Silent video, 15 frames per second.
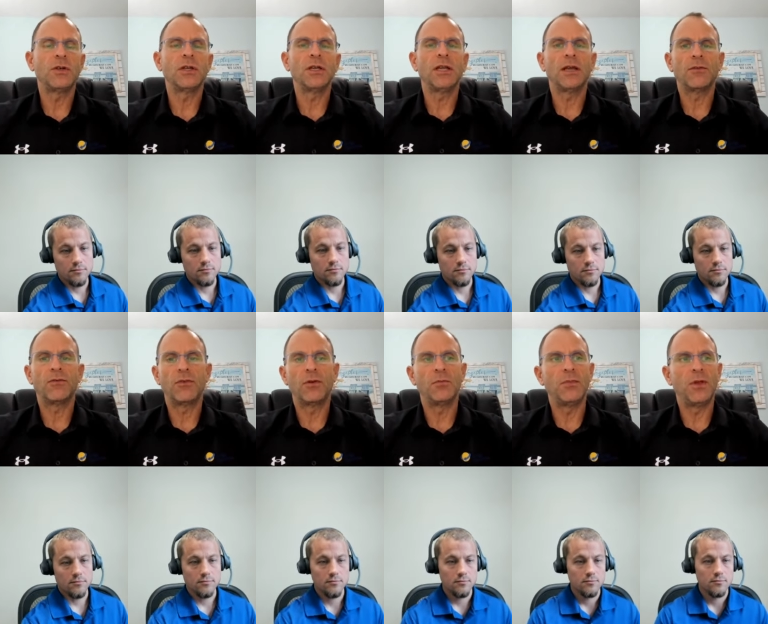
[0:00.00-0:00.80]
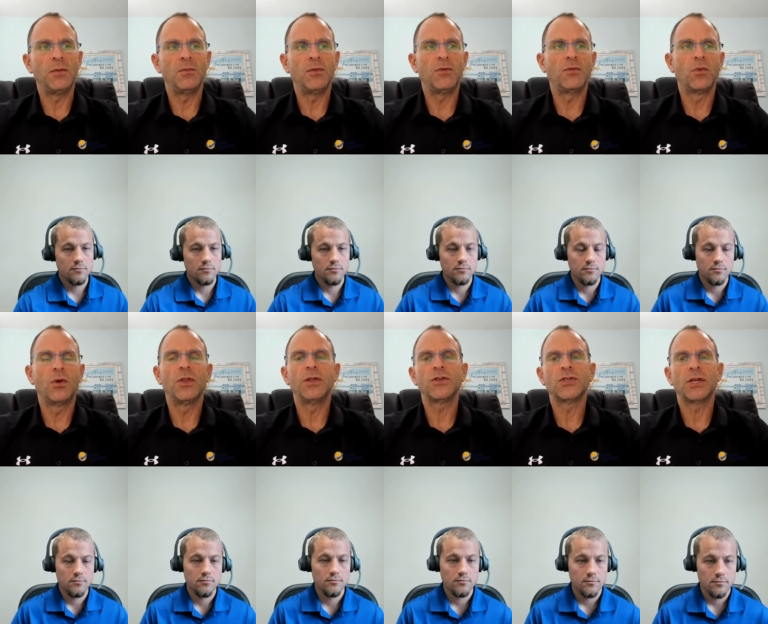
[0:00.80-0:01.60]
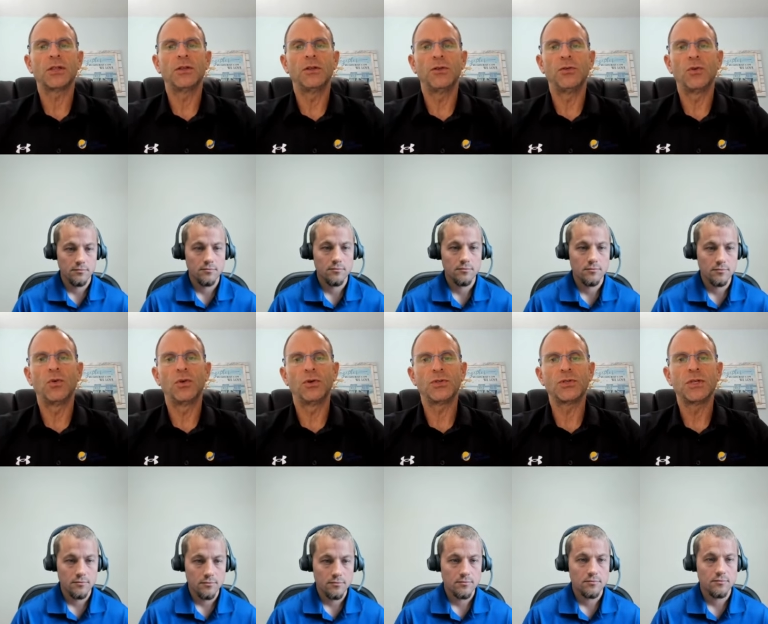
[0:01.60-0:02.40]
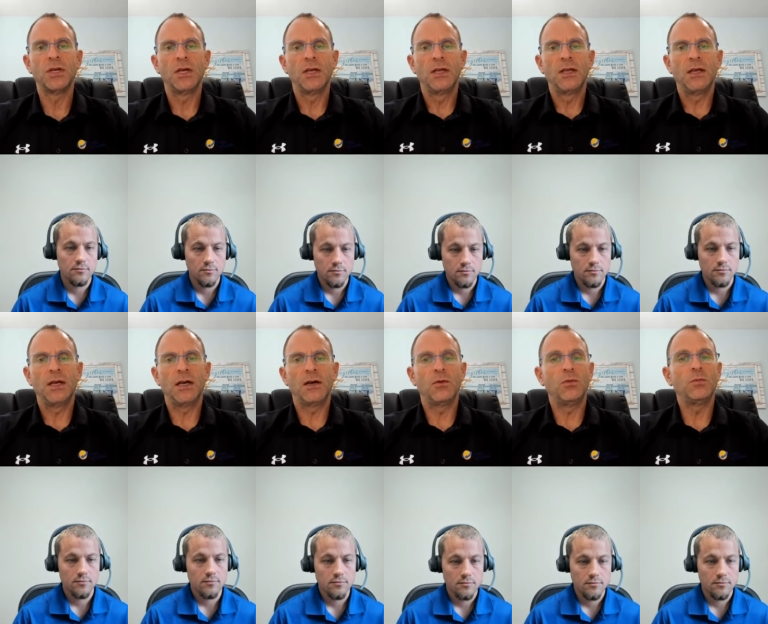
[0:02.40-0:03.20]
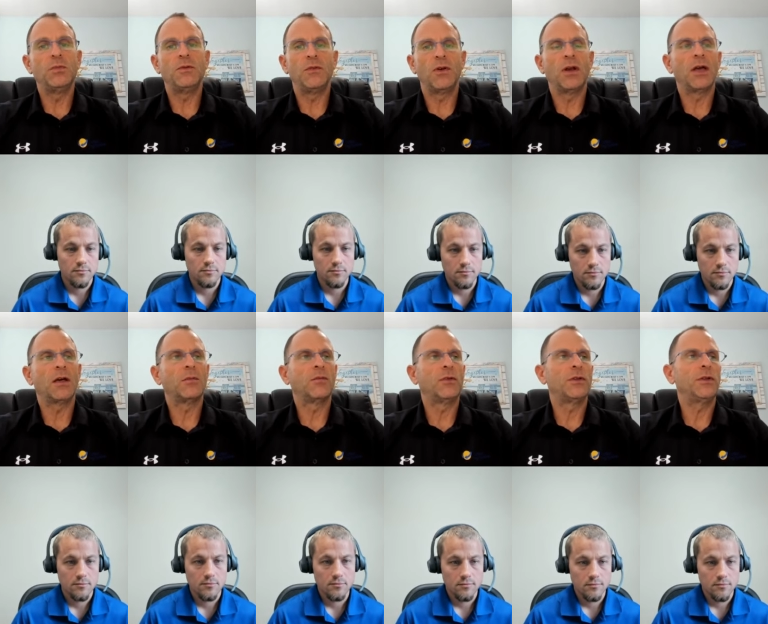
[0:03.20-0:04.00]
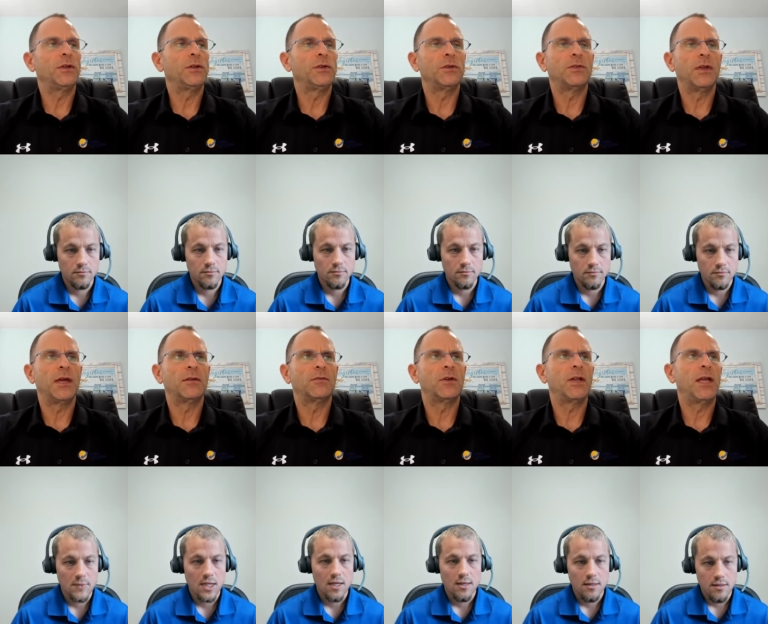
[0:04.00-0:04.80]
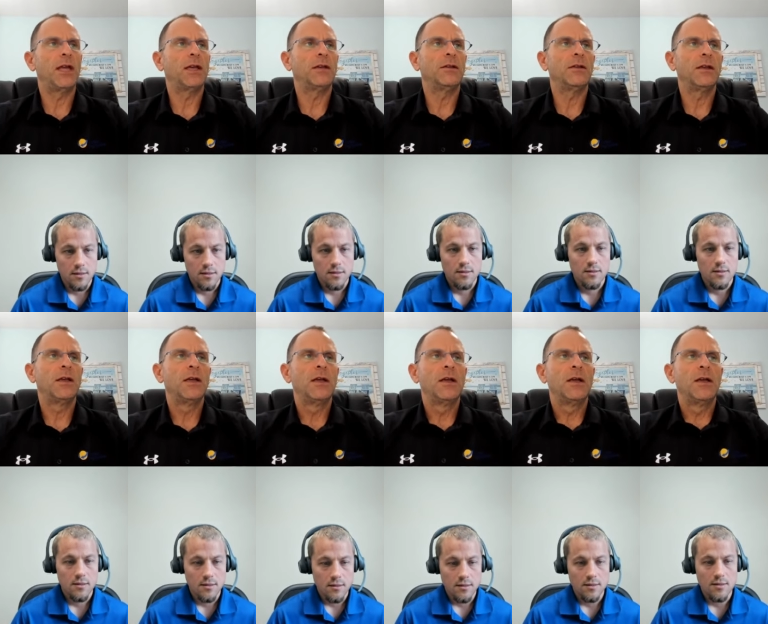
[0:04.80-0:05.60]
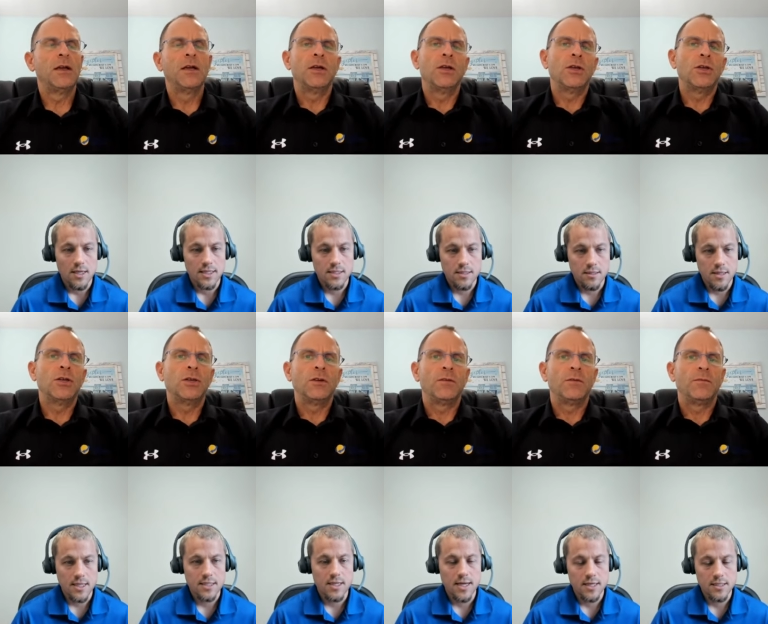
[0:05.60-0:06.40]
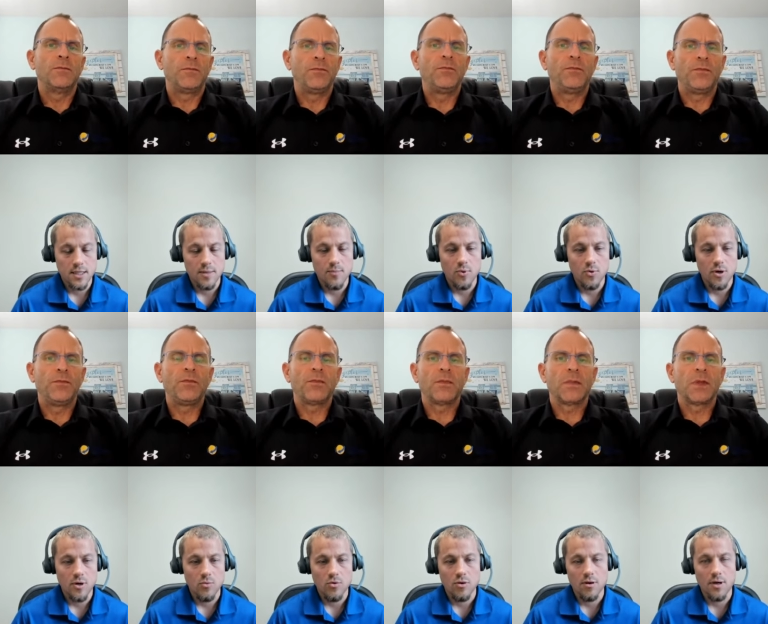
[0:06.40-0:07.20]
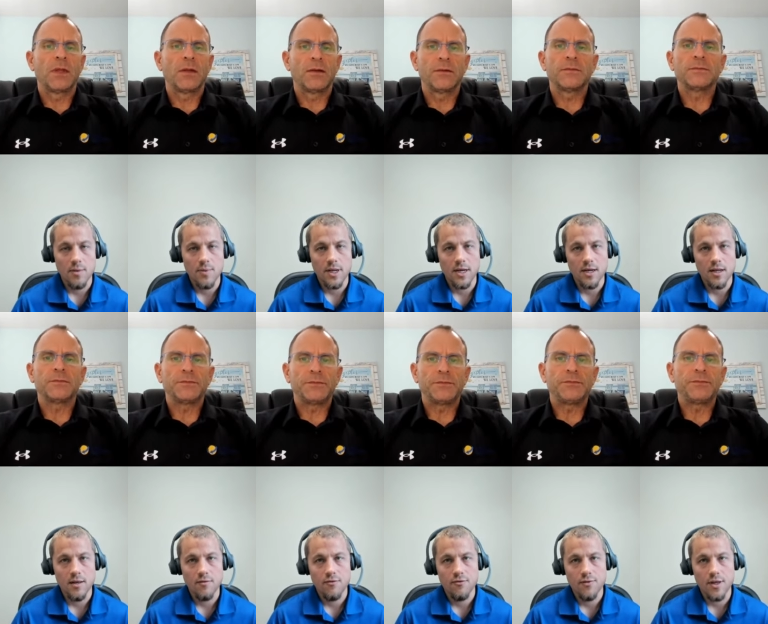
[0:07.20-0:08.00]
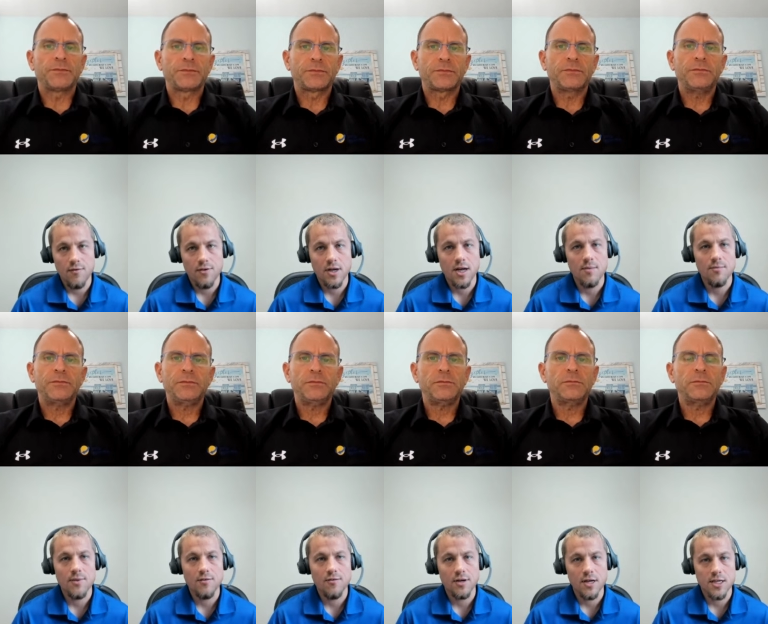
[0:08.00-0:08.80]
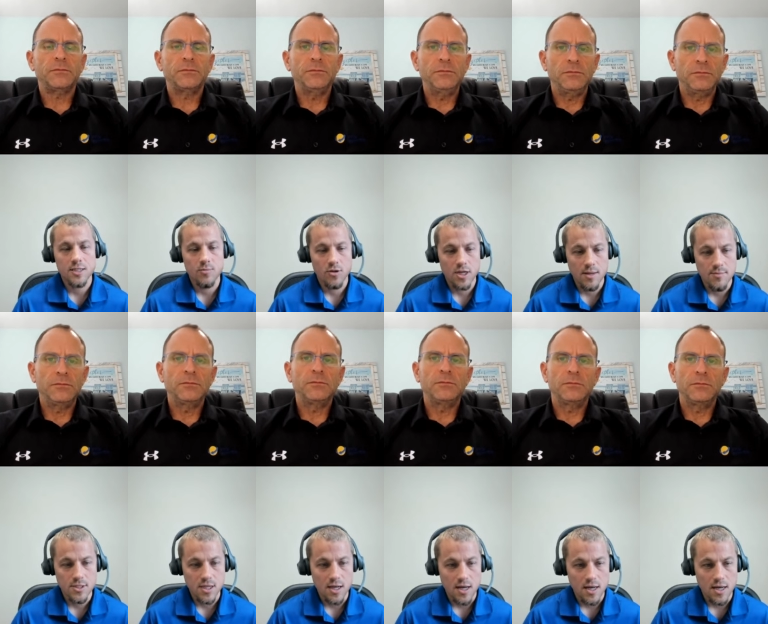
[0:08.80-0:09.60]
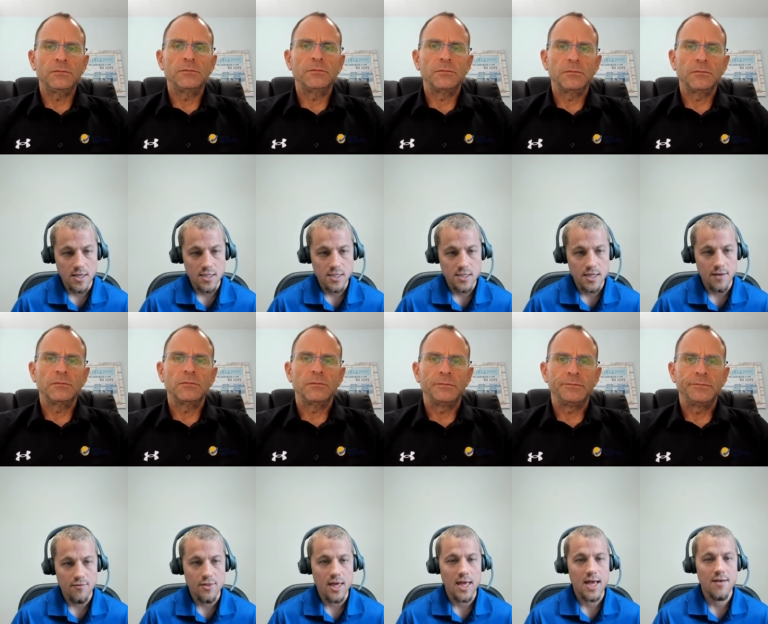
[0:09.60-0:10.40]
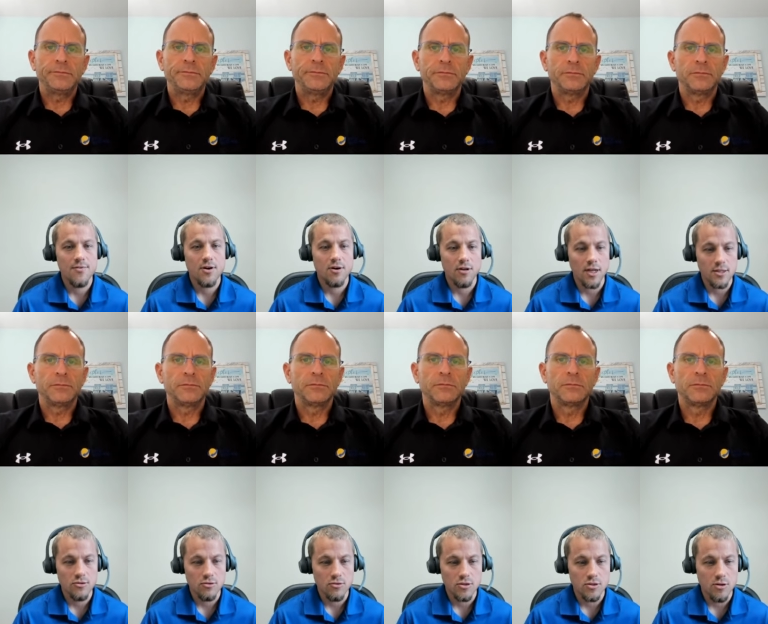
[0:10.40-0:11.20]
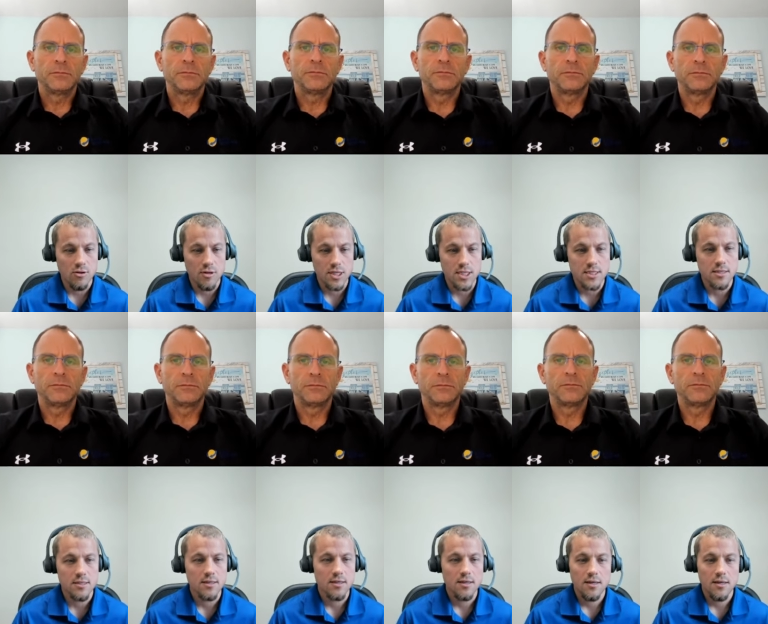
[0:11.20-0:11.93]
Speaker 1: can get from them before they shut their doors uh, would be very helpful and good to have on hand. That's
Speaker 2: that's an excellent point, Warren. I mean, if if a com- if a customer comes to us, if they have their electrical drawings,